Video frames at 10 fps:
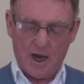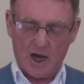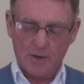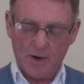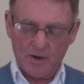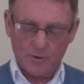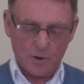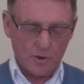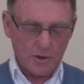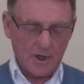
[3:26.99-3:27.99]
and above
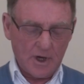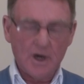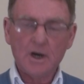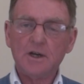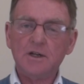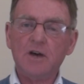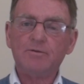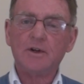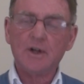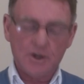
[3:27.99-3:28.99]
all,
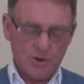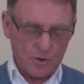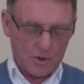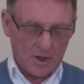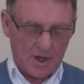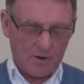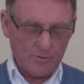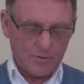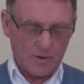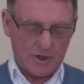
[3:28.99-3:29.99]
never let your
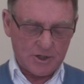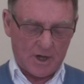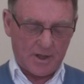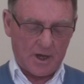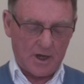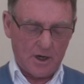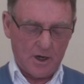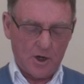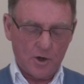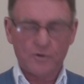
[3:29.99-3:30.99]
love for each other
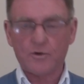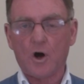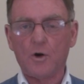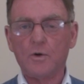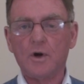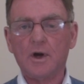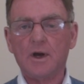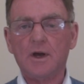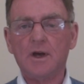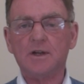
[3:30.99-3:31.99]
grow
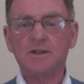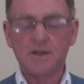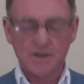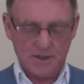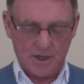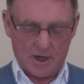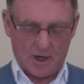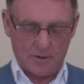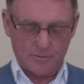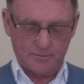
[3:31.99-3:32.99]
insincere."